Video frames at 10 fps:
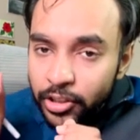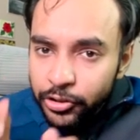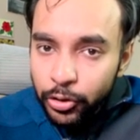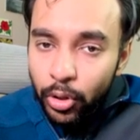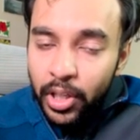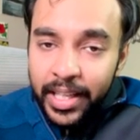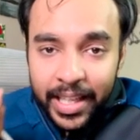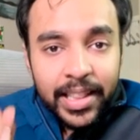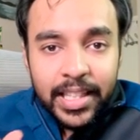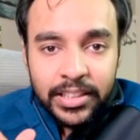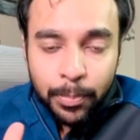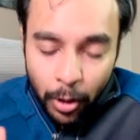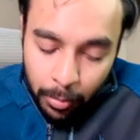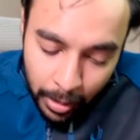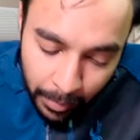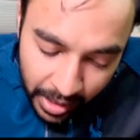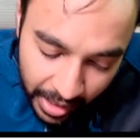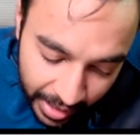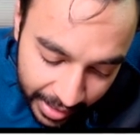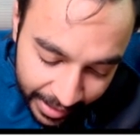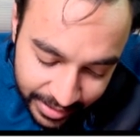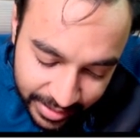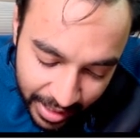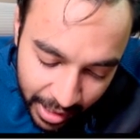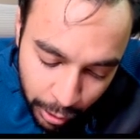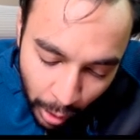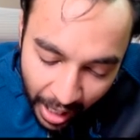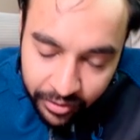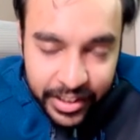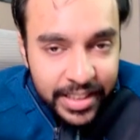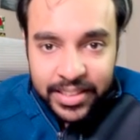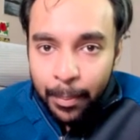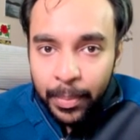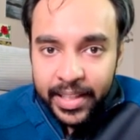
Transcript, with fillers: So in this problem, let us say you have these sample